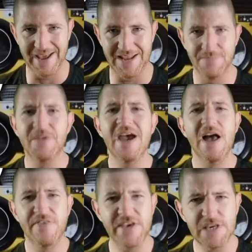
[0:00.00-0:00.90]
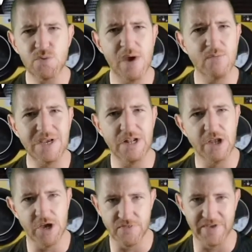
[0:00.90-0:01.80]
And this is where we
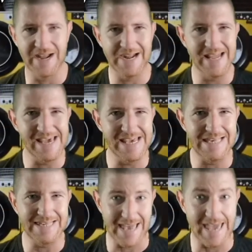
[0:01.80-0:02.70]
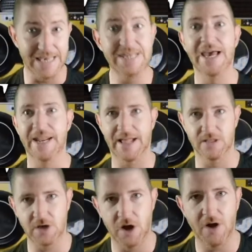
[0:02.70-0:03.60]
learn that Liz is an
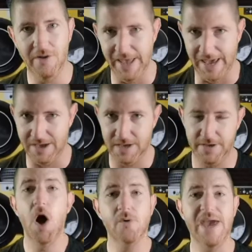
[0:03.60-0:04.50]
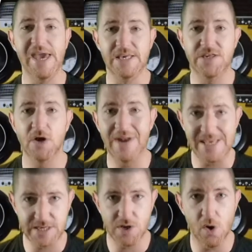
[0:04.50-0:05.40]
alcoholic. Okay, so
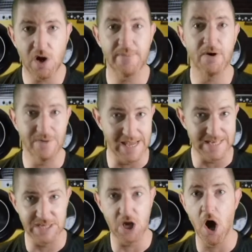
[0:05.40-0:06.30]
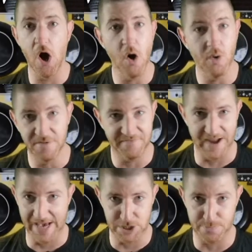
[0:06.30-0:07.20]
let's talk about Liz's whole
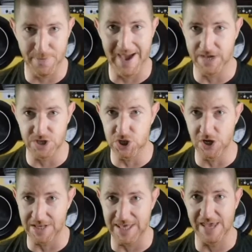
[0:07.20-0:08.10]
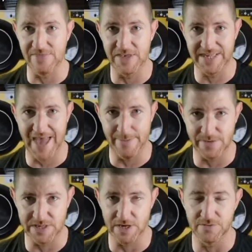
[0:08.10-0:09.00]
flashback journey in this
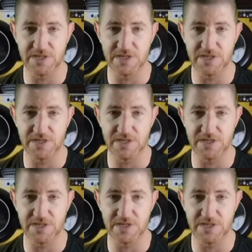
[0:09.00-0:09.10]
episode.